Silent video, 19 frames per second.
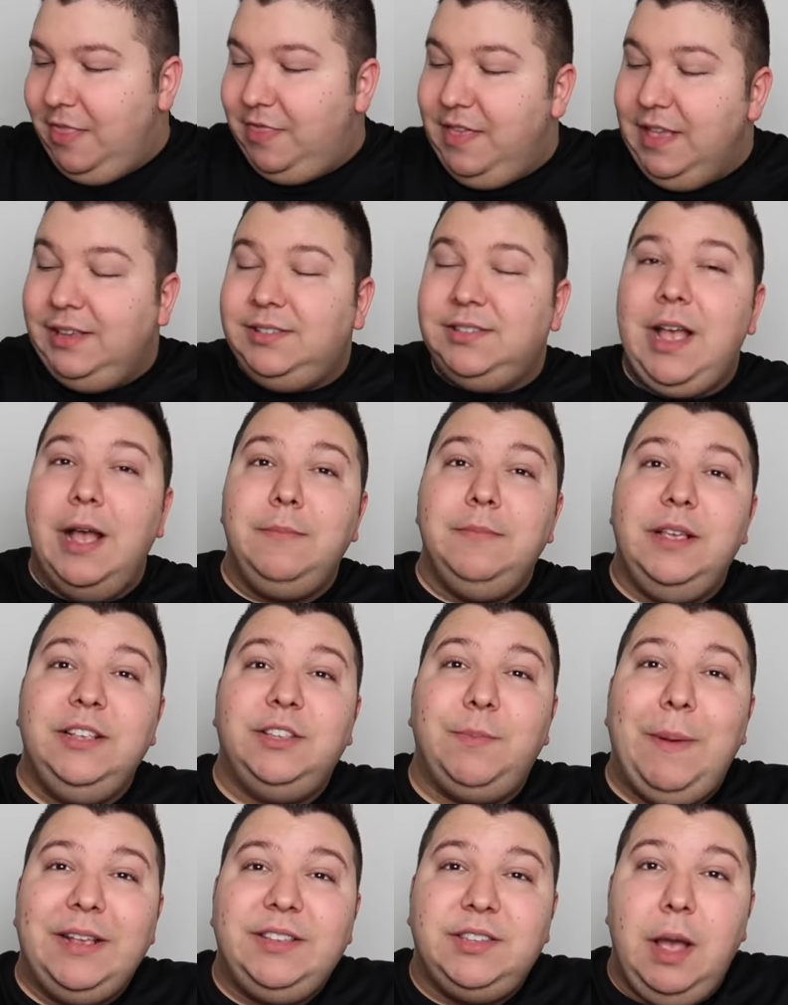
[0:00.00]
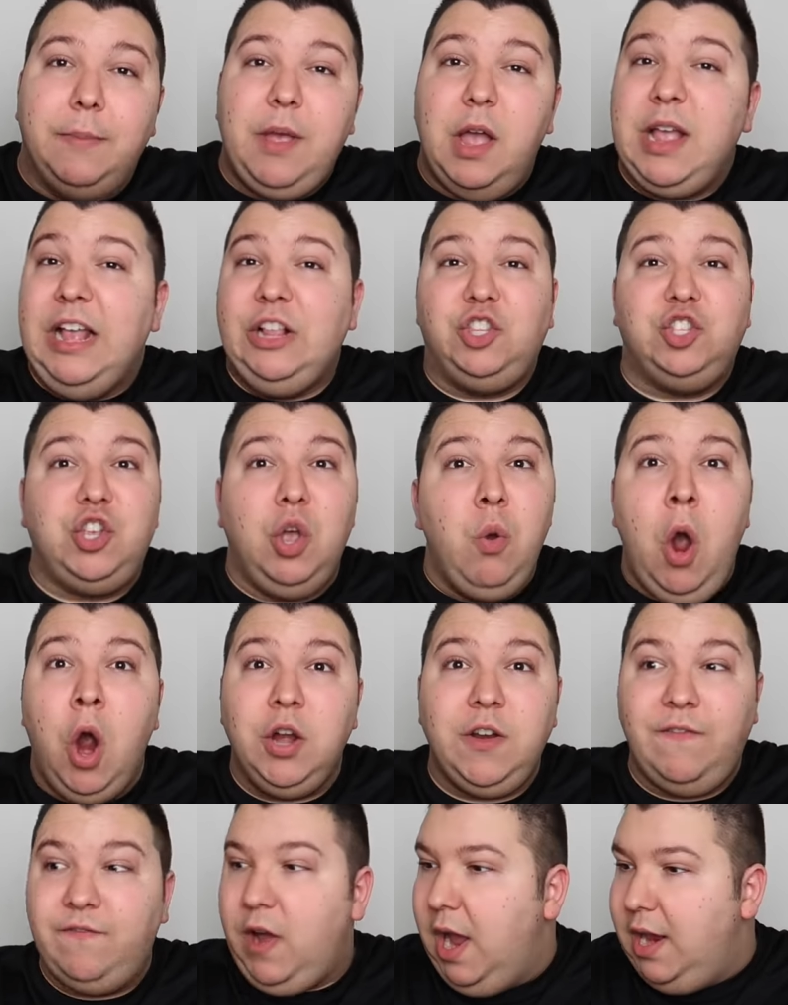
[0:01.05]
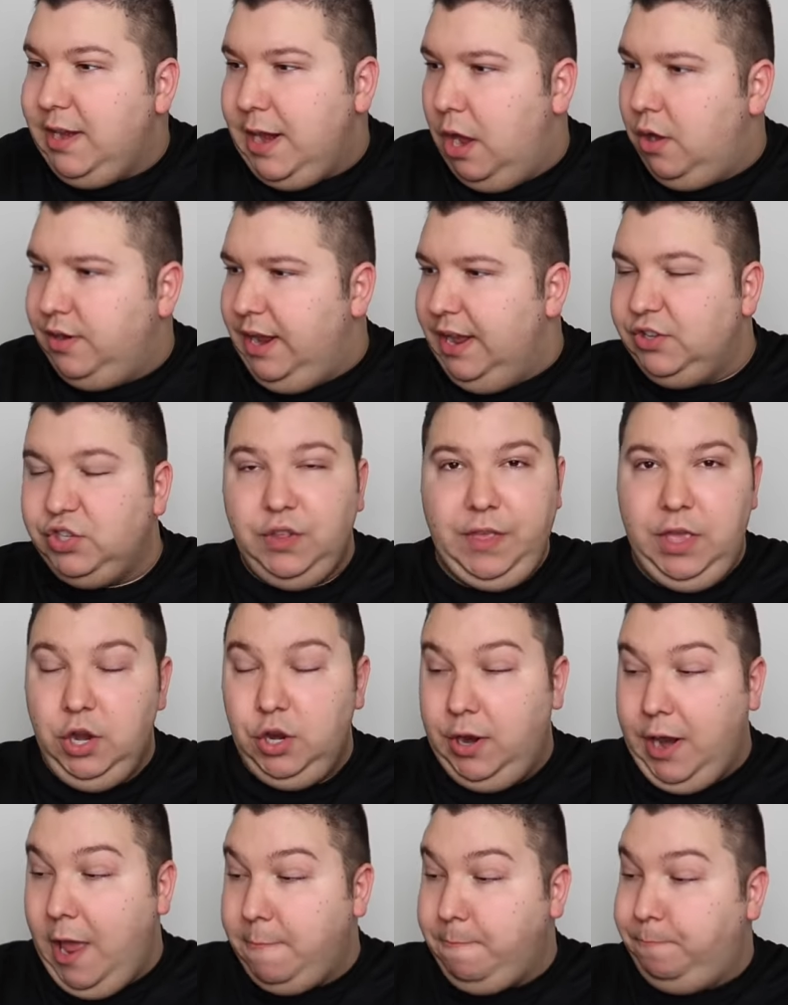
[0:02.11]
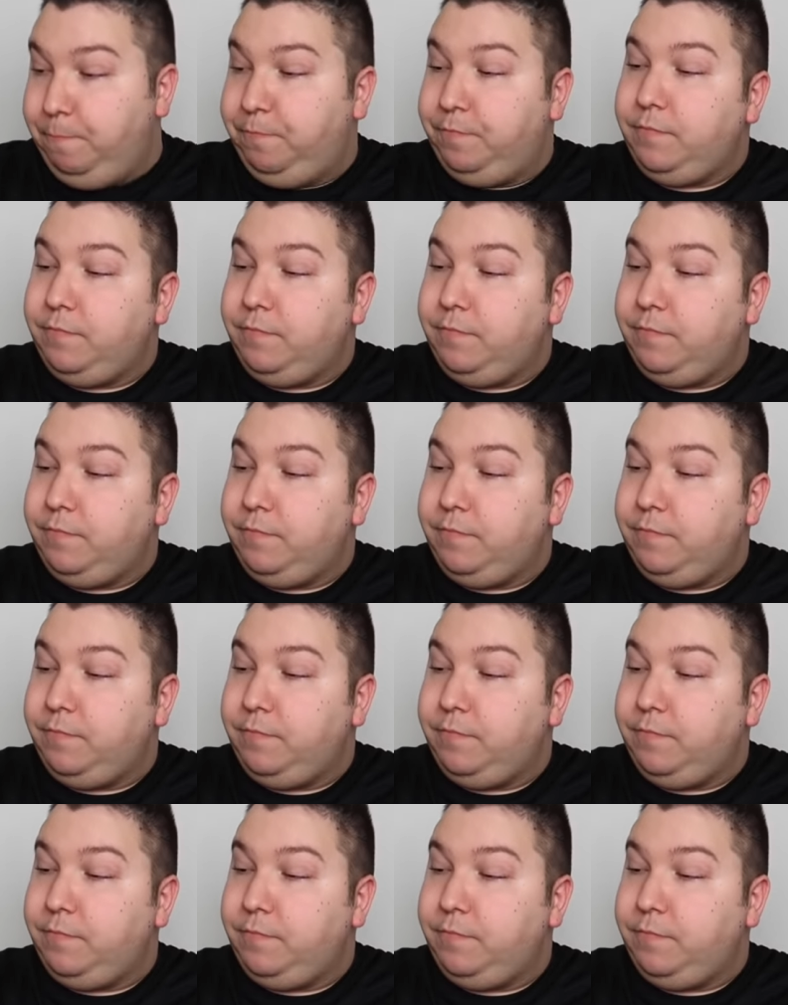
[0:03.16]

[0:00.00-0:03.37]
This is by Samyang. It's so hard to find nowadays on the internet.